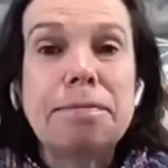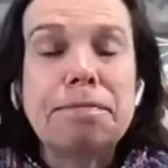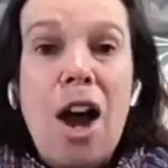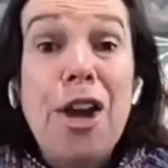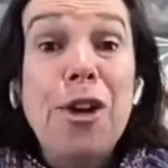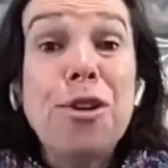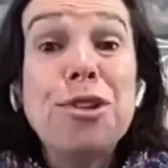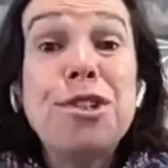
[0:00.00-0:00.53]

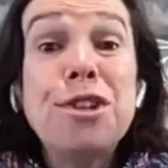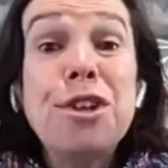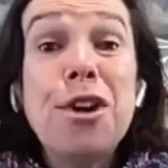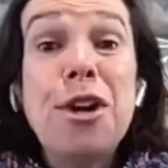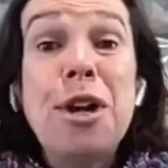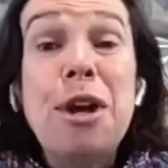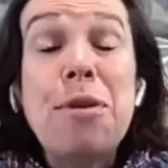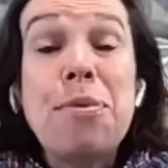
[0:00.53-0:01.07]
I
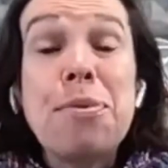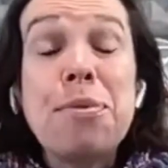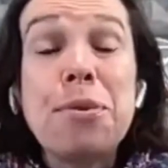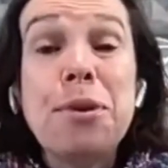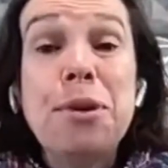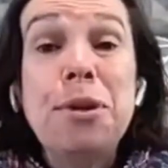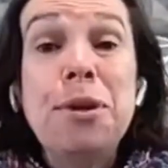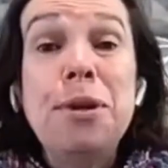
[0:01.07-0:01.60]
also
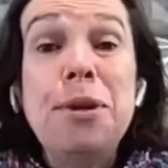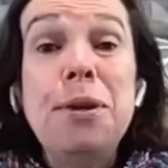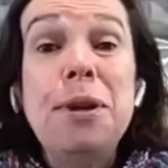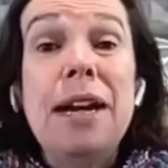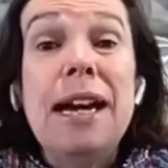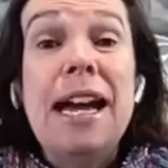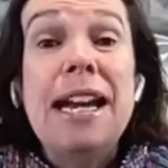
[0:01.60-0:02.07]
threw